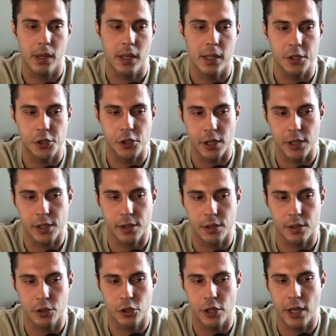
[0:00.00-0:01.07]
It's just
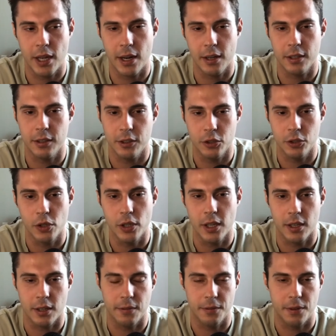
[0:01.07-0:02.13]
she had a unique,